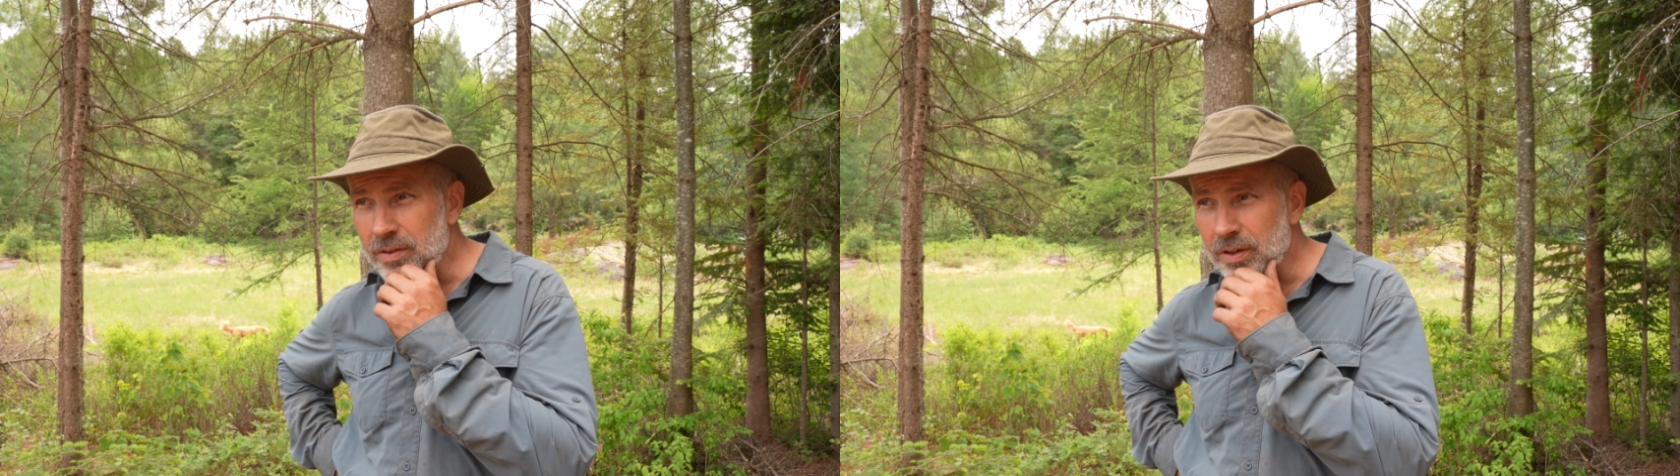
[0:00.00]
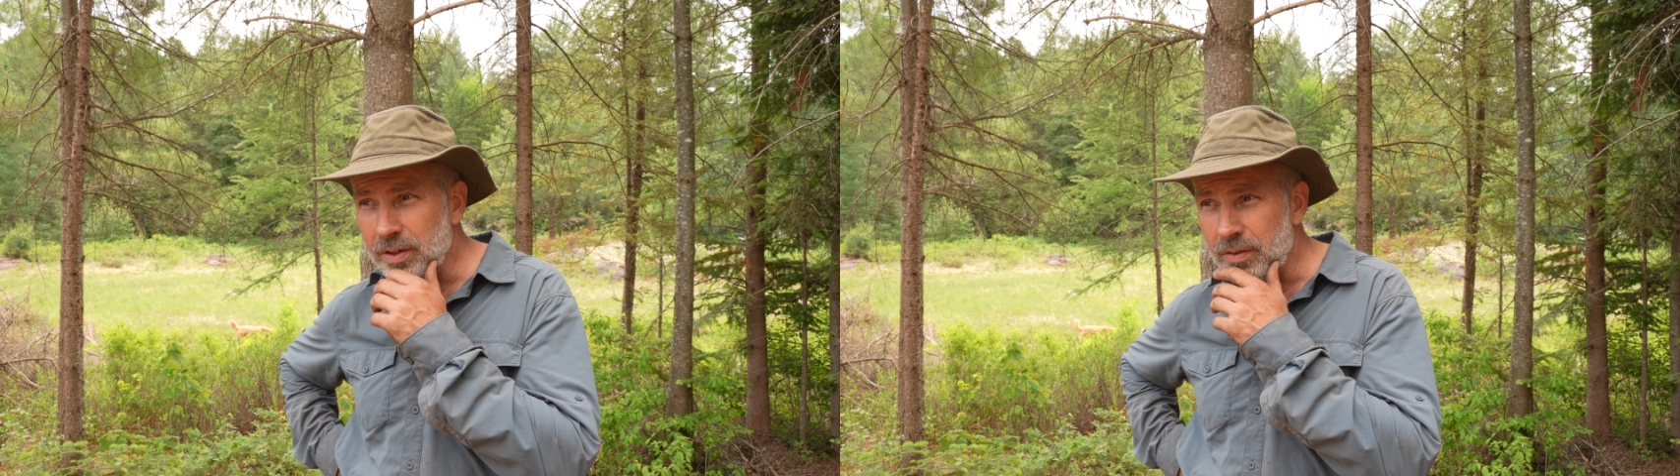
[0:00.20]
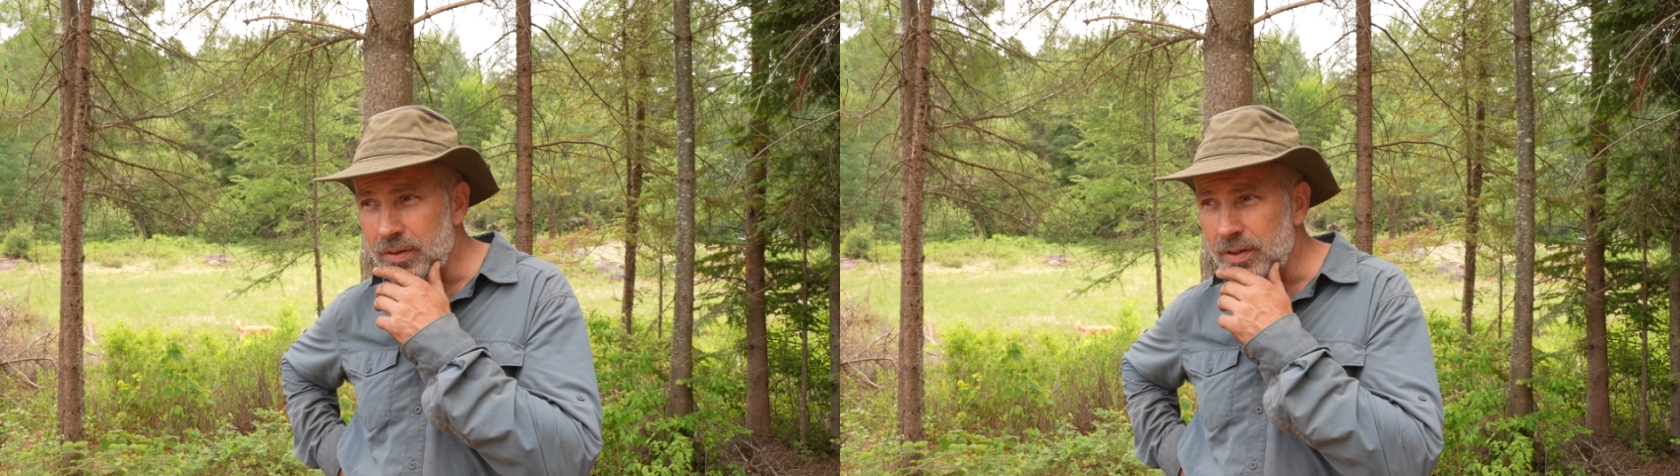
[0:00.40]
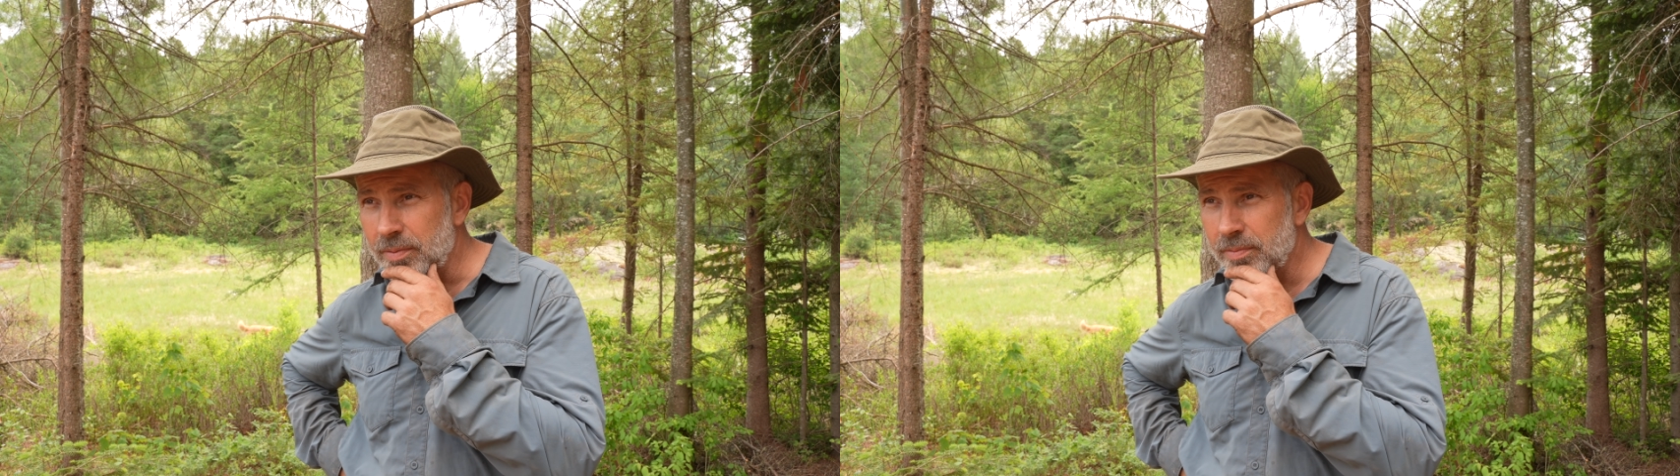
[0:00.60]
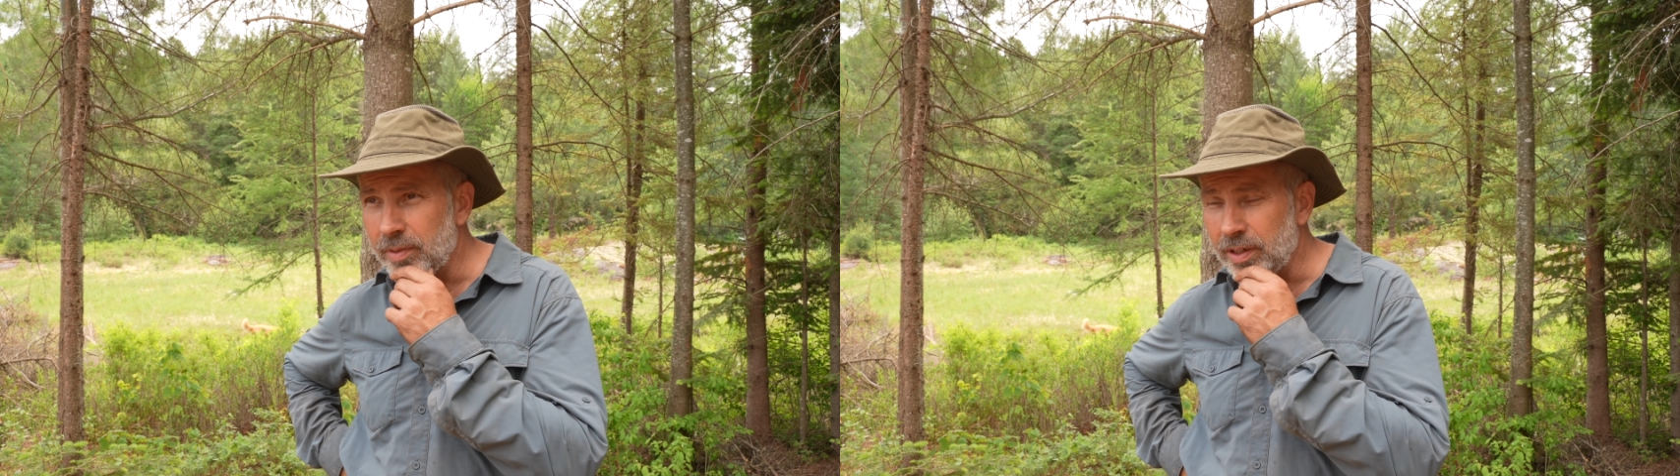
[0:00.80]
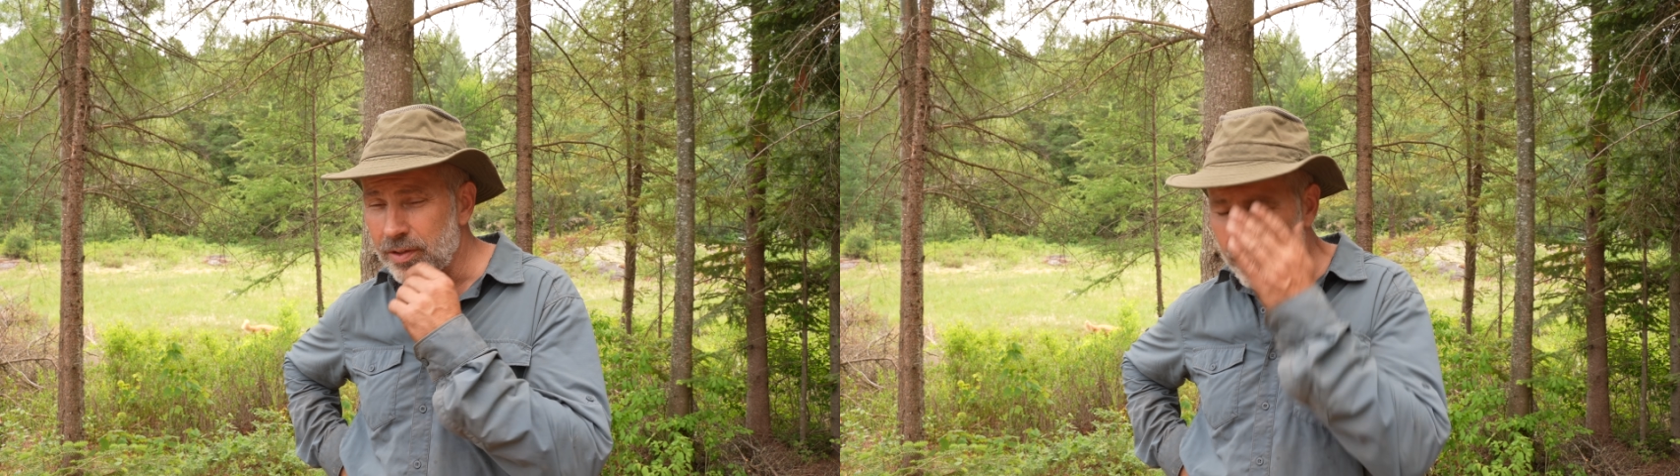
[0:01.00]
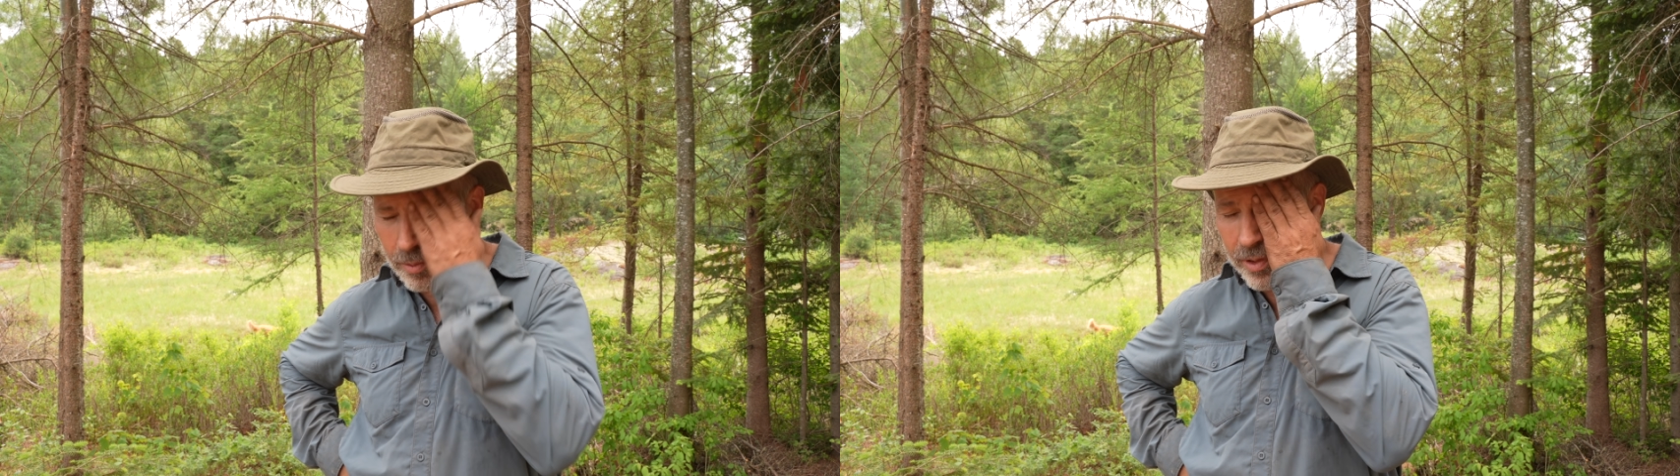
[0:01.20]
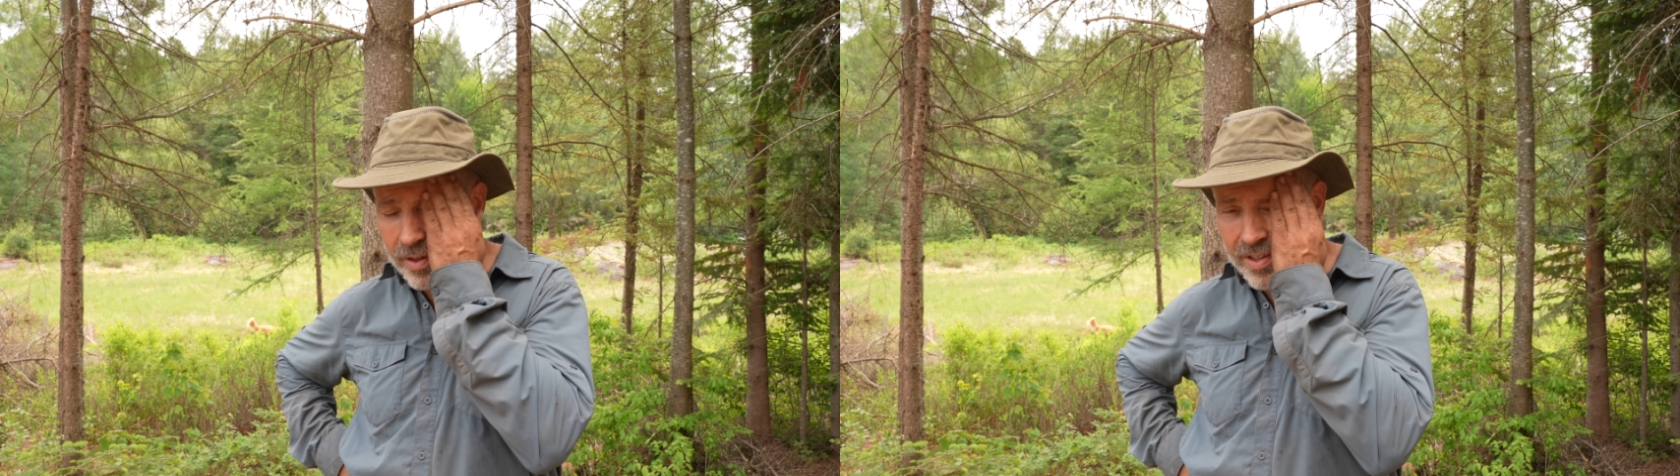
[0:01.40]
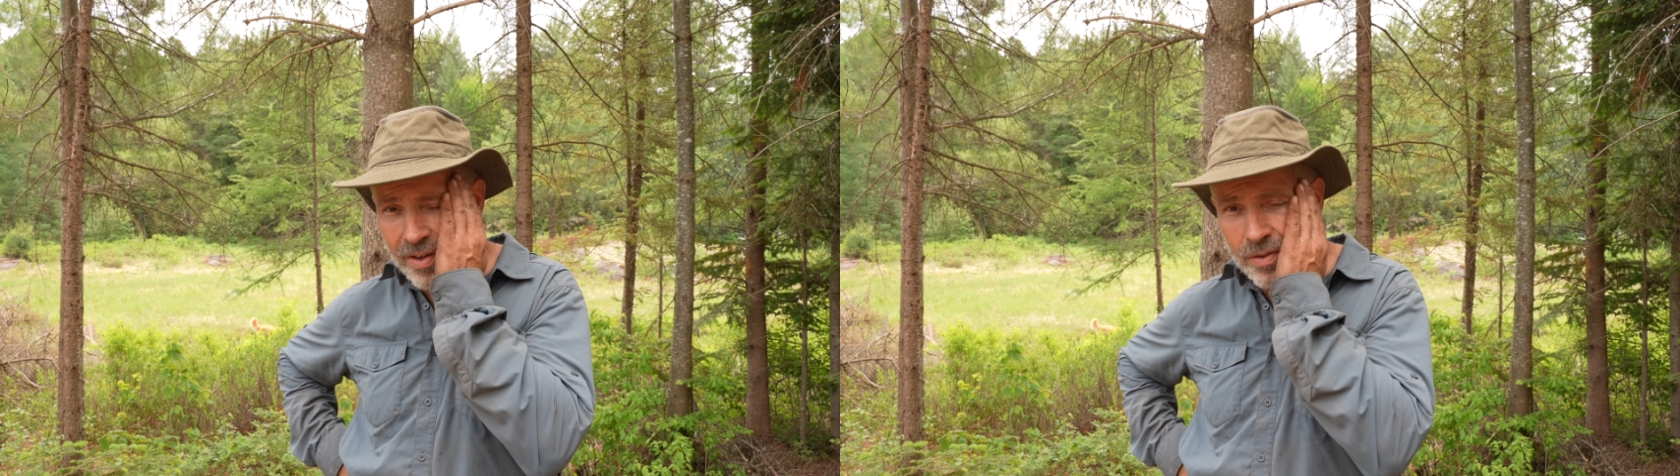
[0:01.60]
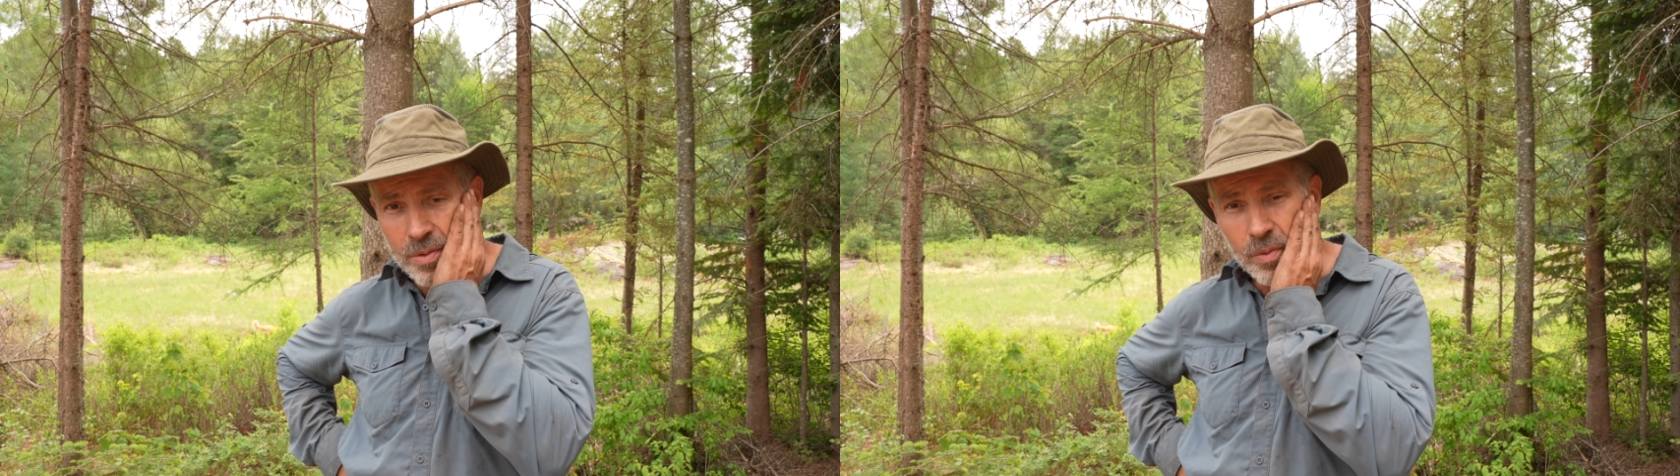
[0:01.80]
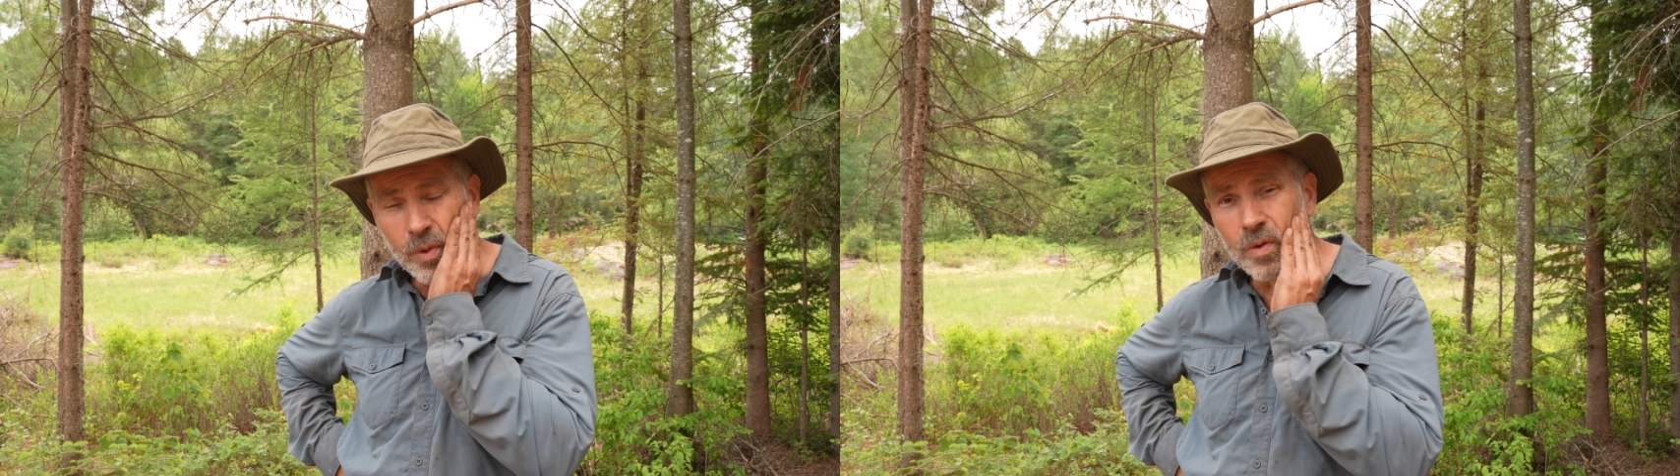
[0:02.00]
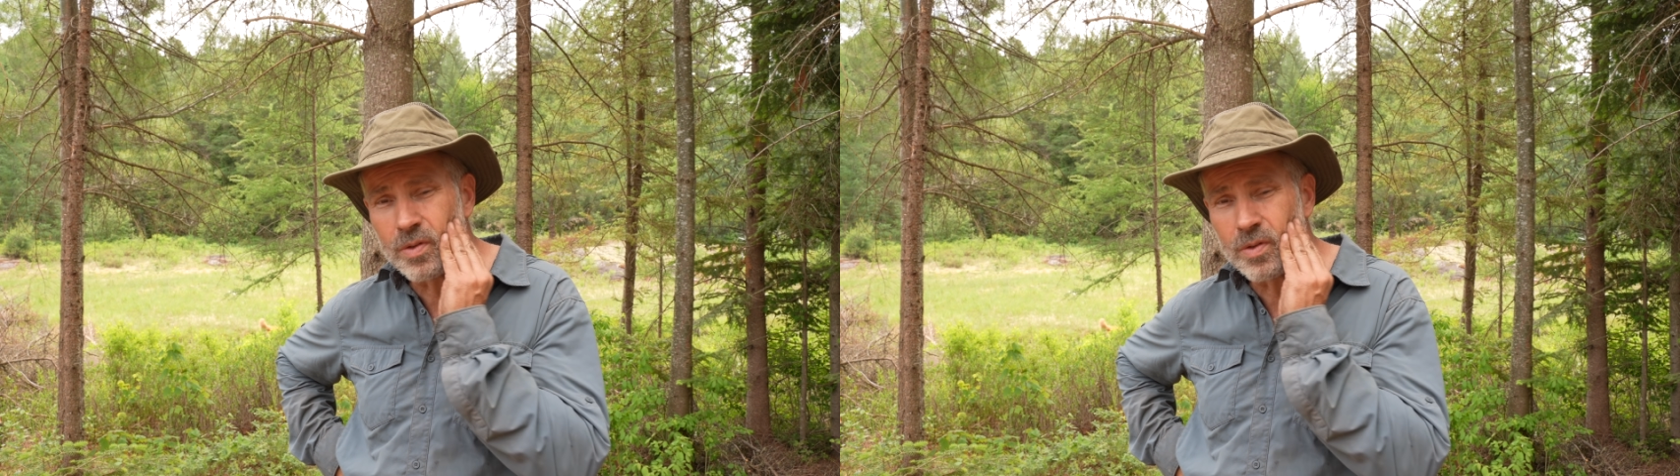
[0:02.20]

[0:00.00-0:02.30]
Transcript: got to uh, make a trip into town tomorrow,